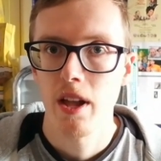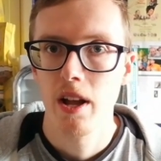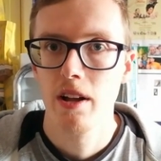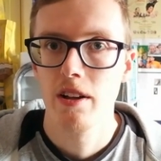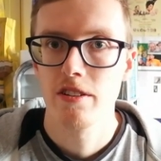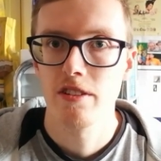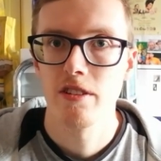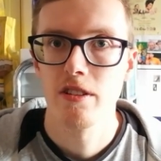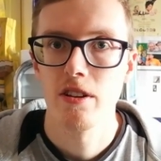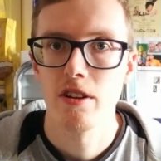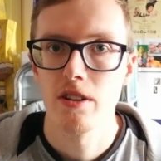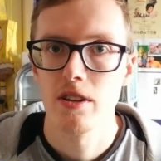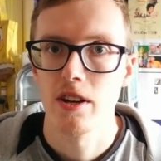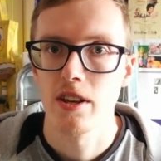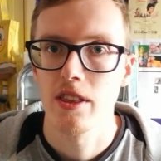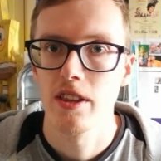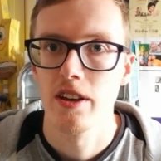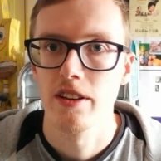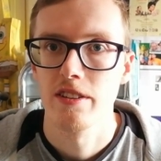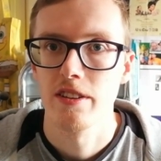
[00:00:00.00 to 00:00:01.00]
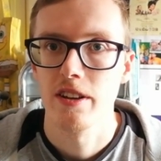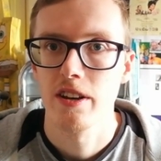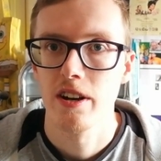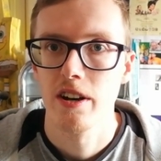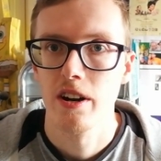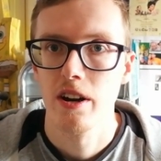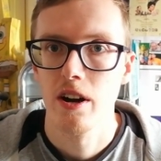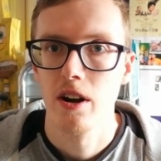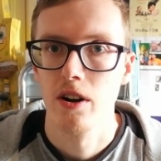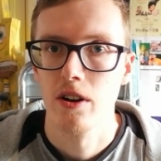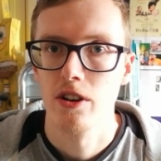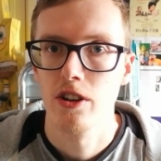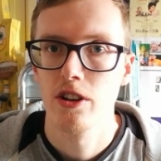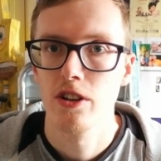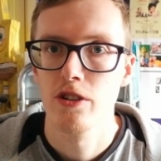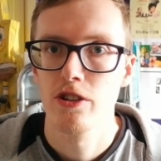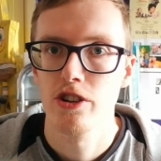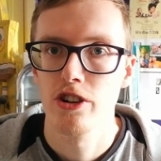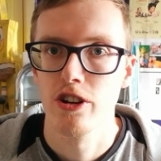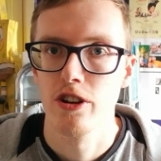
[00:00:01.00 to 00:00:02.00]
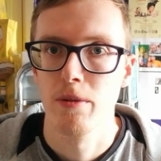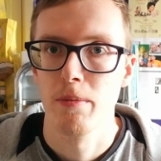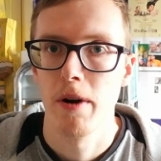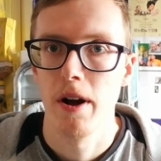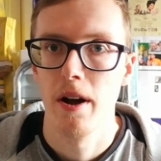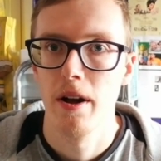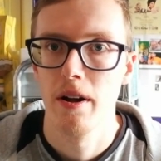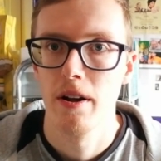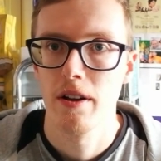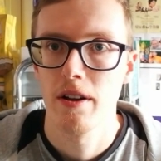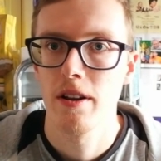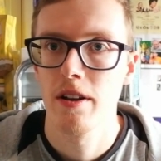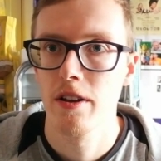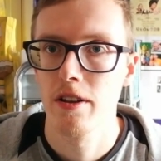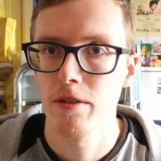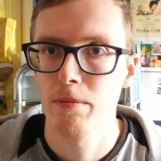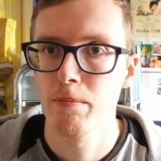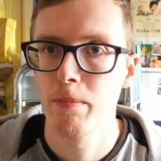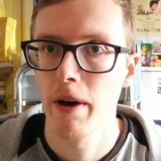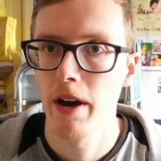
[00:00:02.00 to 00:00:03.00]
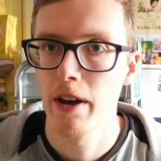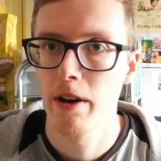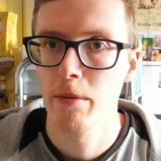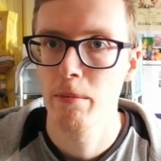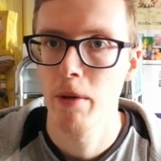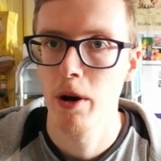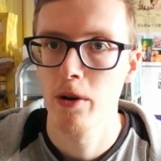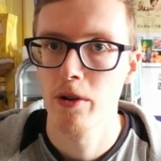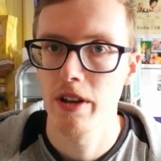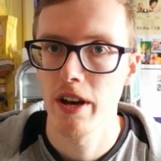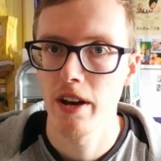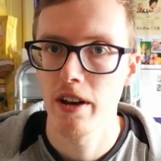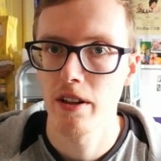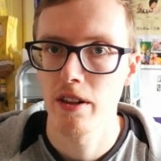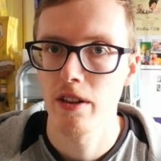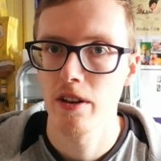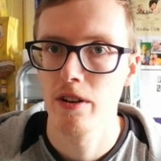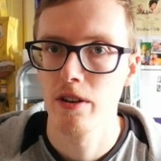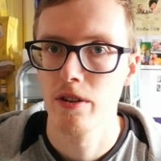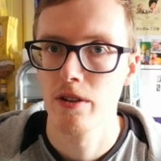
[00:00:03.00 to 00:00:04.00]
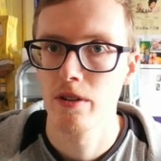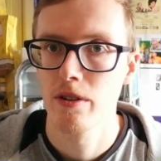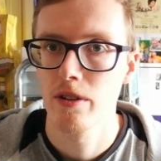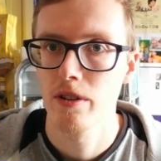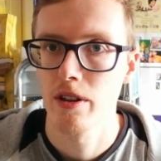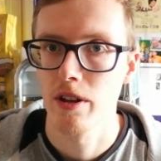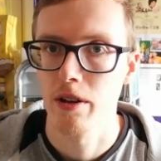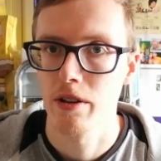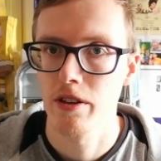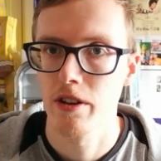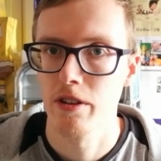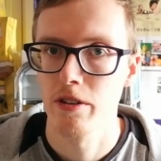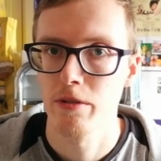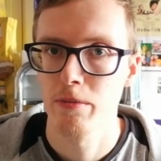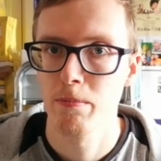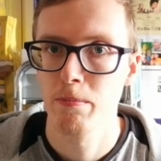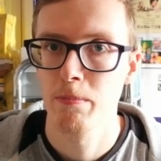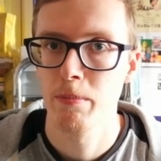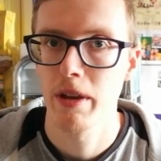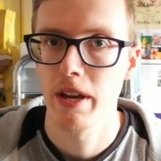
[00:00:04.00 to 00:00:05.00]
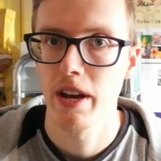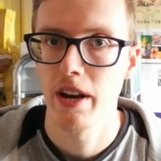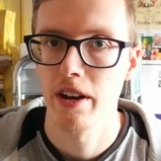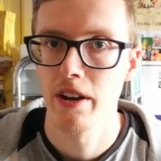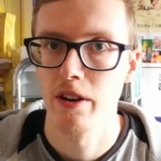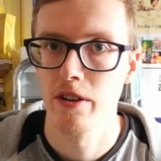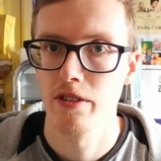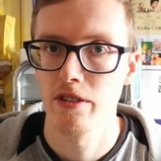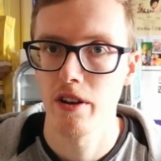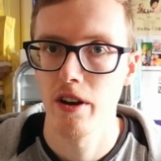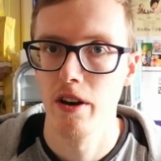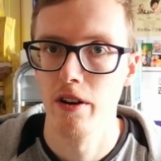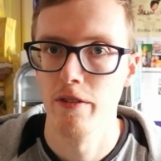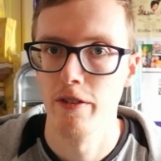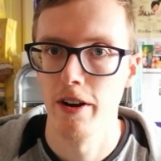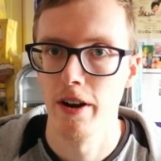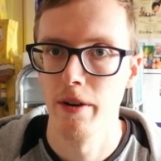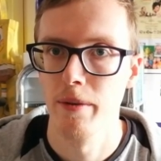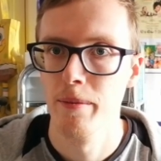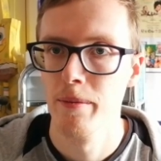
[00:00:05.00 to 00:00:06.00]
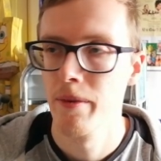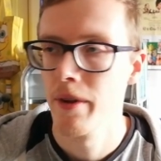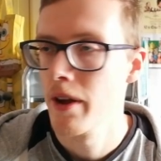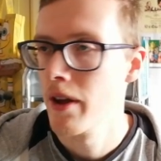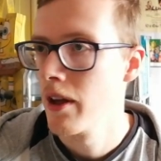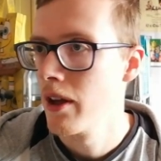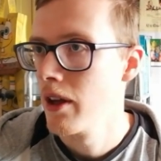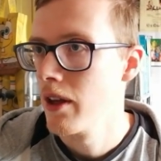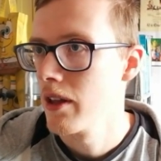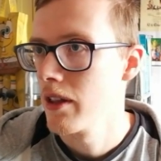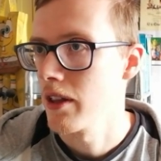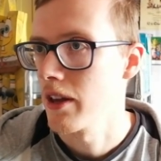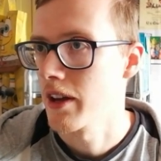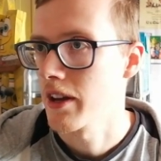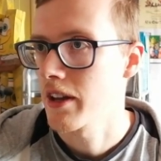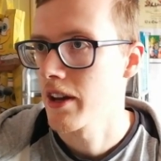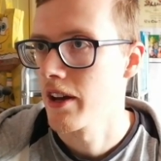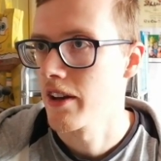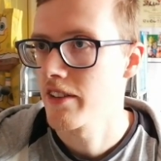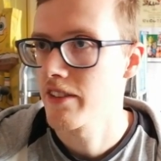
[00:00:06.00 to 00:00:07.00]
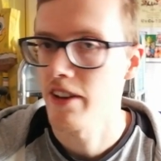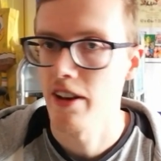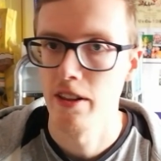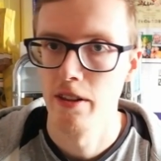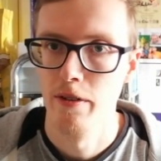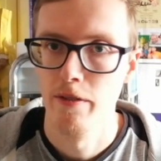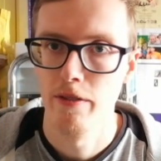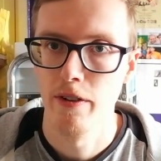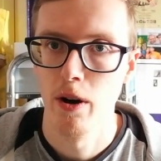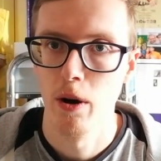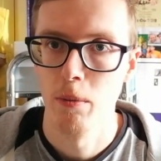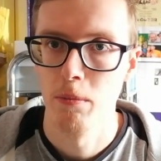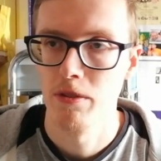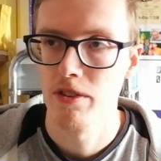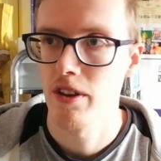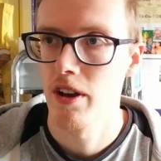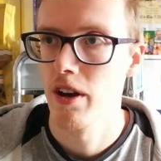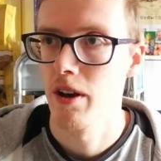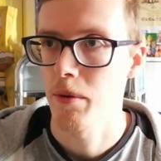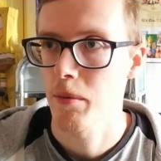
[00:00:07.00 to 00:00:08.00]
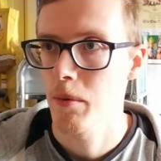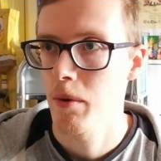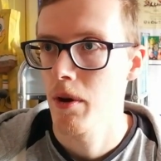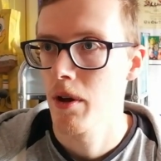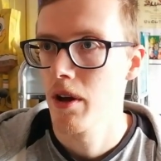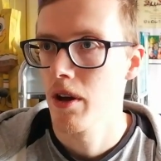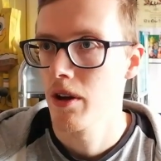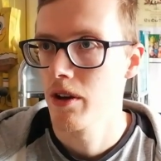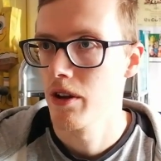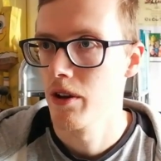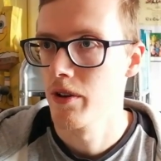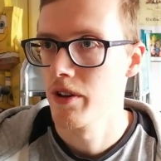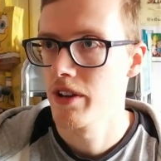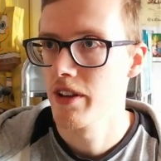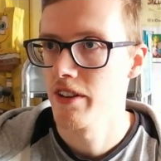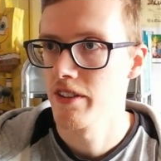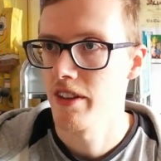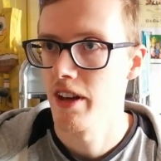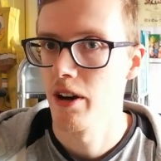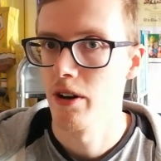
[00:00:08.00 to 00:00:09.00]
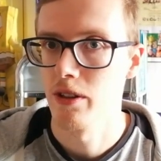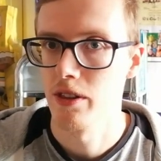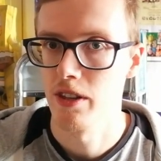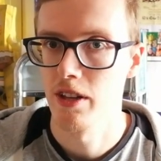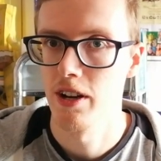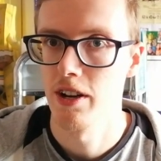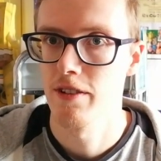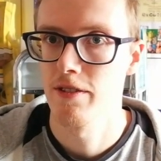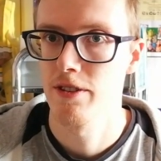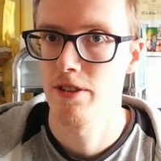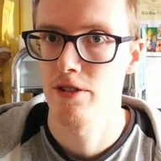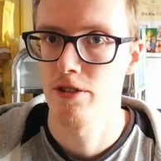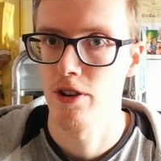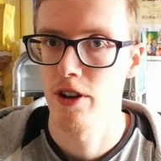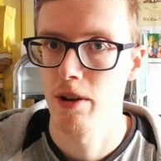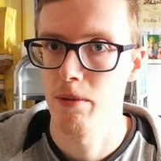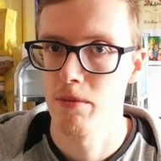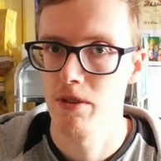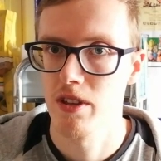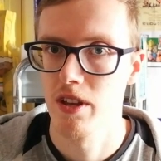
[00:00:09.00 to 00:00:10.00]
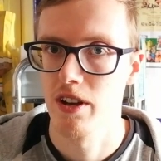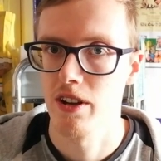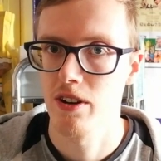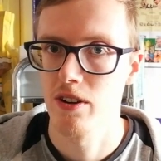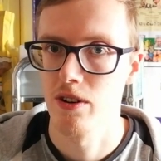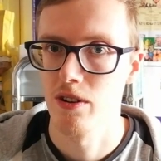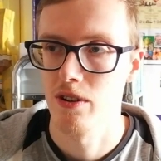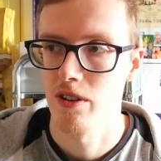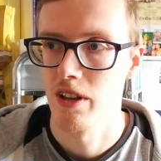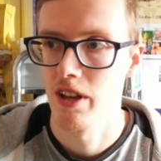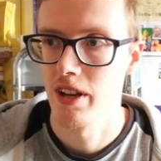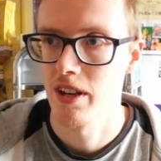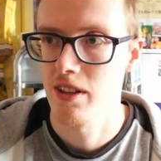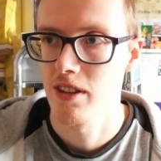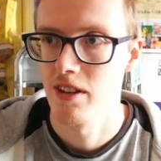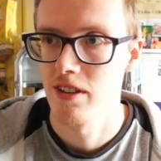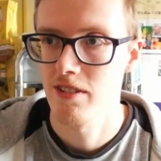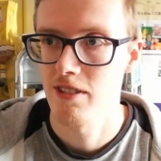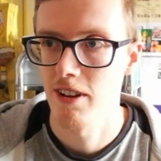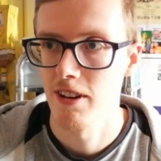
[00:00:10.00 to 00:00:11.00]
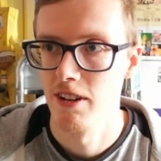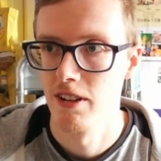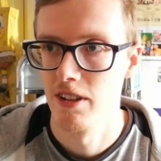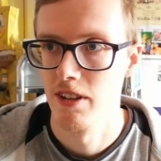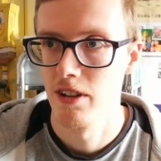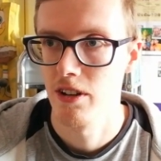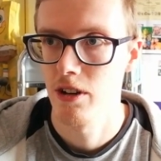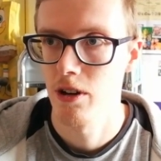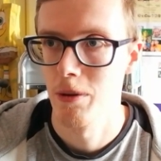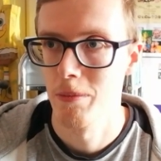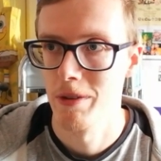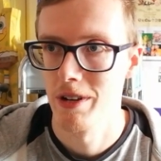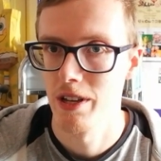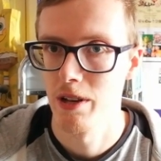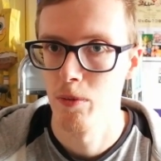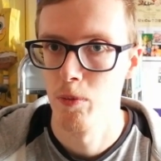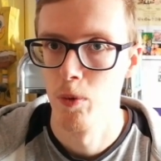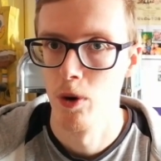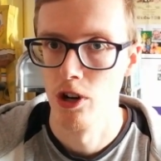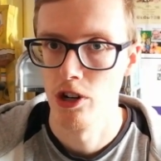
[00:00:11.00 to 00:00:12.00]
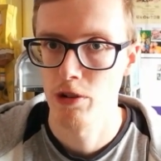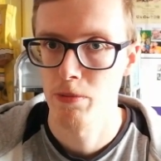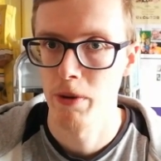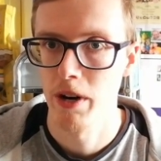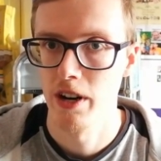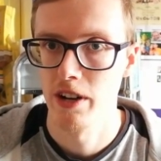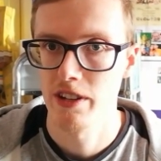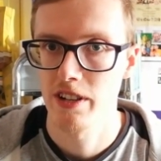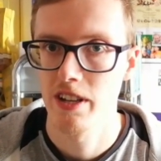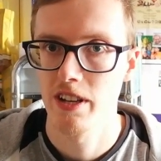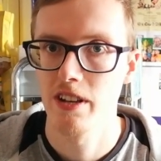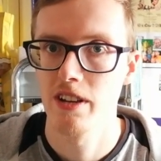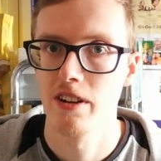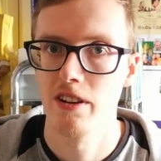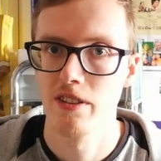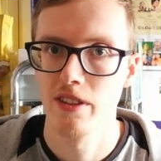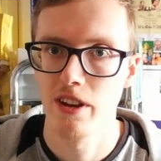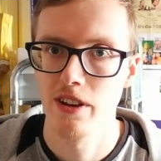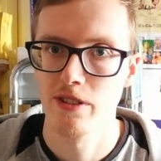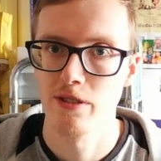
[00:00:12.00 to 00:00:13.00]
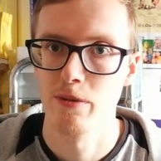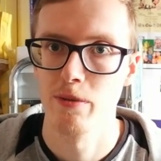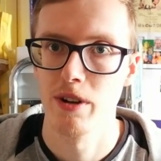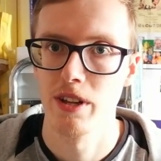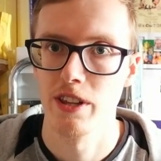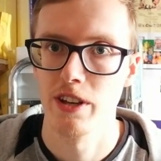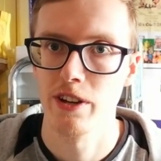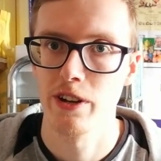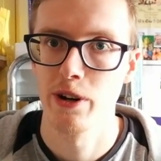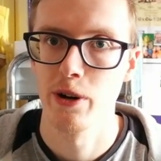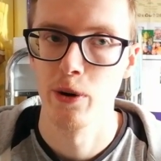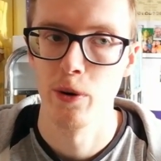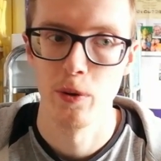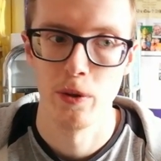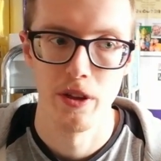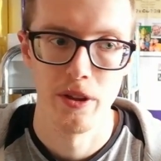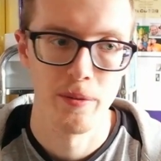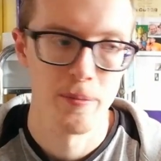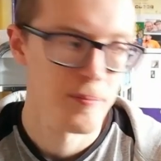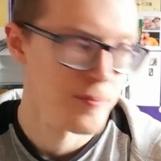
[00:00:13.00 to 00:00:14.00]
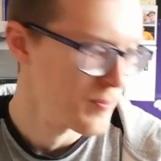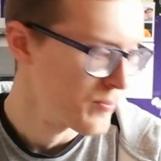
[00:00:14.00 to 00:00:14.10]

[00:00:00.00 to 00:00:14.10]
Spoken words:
It's a lot like, there's a guy on YouTube, Ben Model, who like does pianos over like silent films. He does that on live streams. They're called like the Silent Comedy Watch Party. Those are really cool, man.